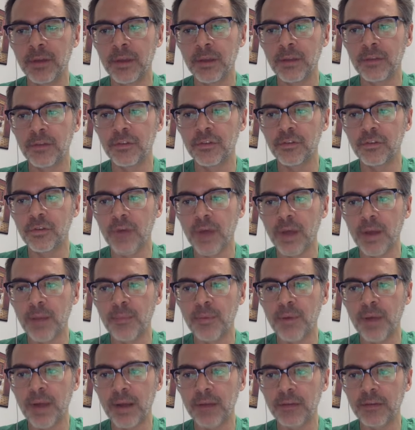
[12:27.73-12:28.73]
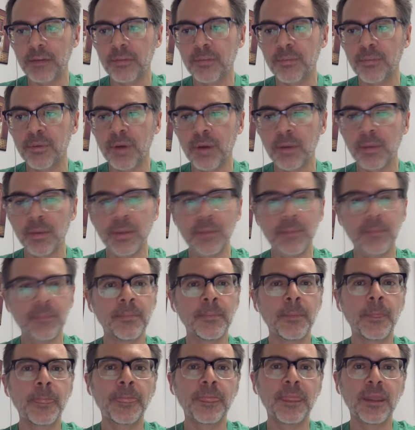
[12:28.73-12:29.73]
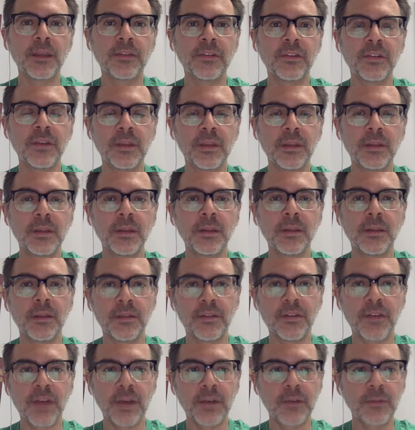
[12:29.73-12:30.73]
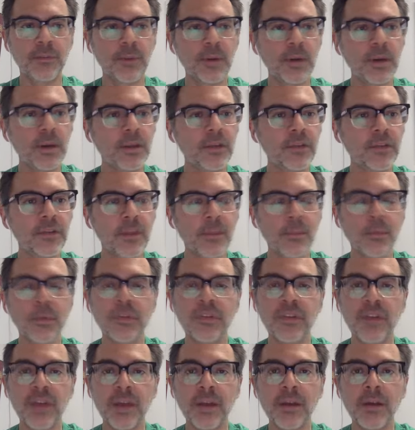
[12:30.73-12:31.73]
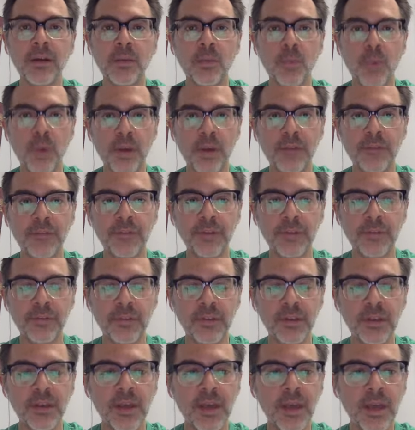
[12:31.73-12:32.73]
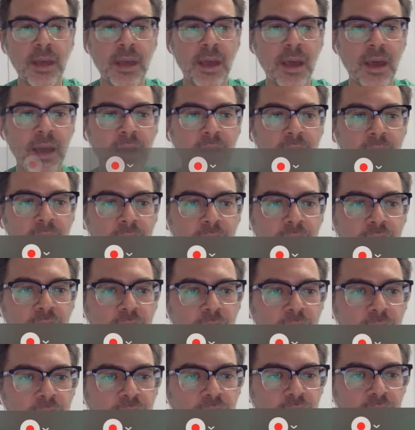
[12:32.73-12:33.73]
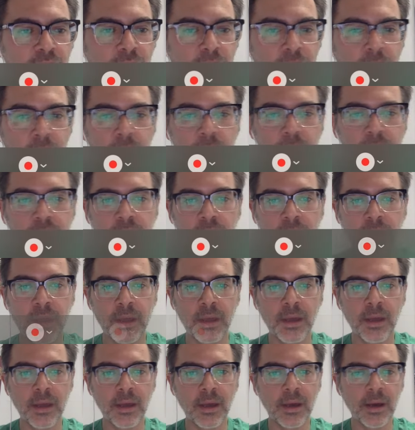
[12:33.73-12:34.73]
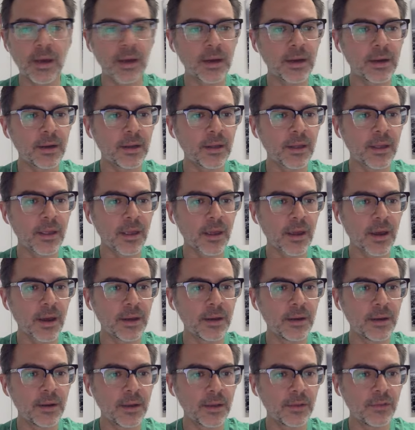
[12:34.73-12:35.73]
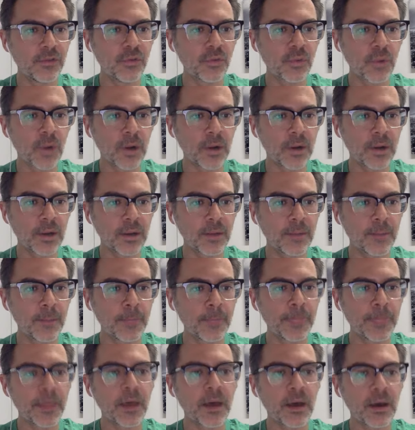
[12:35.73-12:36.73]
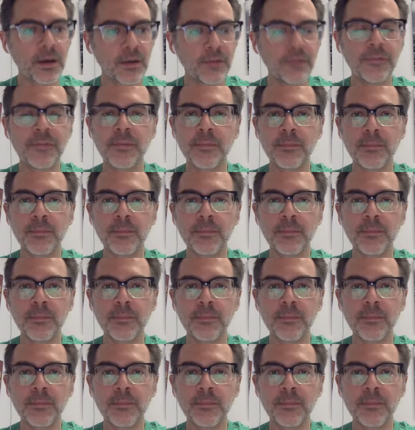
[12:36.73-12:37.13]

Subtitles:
to try a practice problem that's in the textbook. It's number 10 on 150, and it actually shows a drawing of